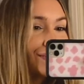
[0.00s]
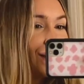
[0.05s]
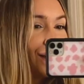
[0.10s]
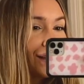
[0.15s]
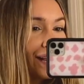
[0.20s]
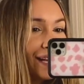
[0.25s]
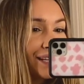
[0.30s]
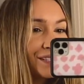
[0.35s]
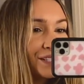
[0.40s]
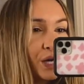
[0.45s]

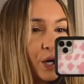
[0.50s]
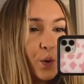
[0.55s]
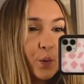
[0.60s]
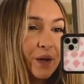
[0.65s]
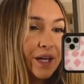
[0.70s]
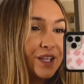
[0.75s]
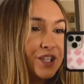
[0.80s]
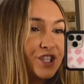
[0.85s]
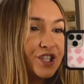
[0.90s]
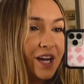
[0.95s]
Okay, so
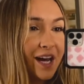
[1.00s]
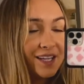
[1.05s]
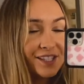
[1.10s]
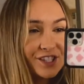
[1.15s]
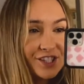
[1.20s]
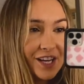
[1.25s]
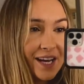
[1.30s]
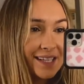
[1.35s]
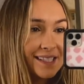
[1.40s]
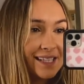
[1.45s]
we
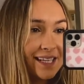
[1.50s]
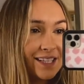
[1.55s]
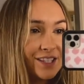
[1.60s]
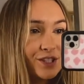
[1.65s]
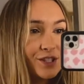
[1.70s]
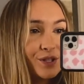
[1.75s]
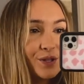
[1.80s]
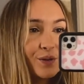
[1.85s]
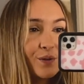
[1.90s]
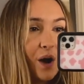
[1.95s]
just checked
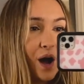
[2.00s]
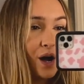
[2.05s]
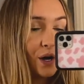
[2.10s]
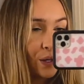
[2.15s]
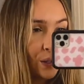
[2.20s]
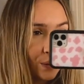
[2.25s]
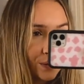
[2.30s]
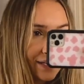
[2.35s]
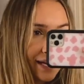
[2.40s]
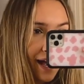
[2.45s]
into our
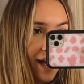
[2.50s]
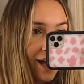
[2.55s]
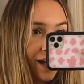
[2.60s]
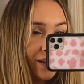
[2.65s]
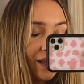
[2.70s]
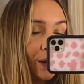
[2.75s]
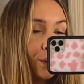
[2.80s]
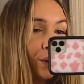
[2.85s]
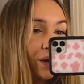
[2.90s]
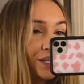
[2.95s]

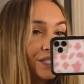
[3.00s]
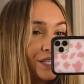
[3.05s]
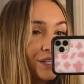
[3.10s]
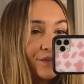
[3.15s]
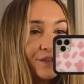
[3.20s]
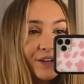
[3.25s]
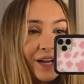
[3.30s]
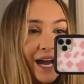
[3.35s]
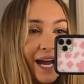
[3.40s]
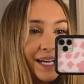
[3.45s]
hotel. I want to
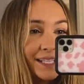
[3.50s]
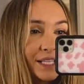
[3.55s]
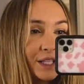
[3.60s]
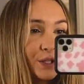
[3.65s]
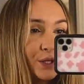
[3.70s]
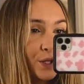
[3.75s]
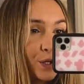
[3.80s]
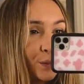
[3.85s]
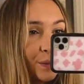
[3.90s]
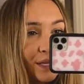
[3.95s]
give you guys a
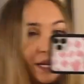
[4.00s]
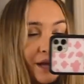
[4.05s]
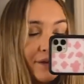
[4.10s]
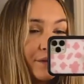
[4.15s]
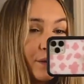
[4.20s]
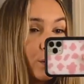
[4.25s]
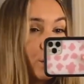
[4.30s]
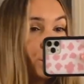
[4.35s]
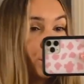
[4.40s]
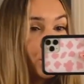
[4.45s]
little bit of
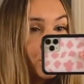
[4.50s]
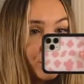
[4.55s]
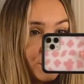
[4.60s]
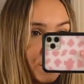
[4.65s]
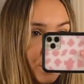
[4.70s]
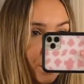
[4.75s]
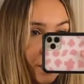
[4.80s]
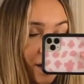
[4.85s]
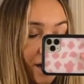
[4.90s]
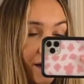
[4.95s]
a room
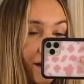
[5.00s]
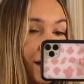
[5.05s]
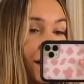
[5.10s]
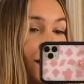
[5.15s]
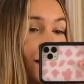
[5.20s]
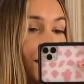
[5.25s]
tour.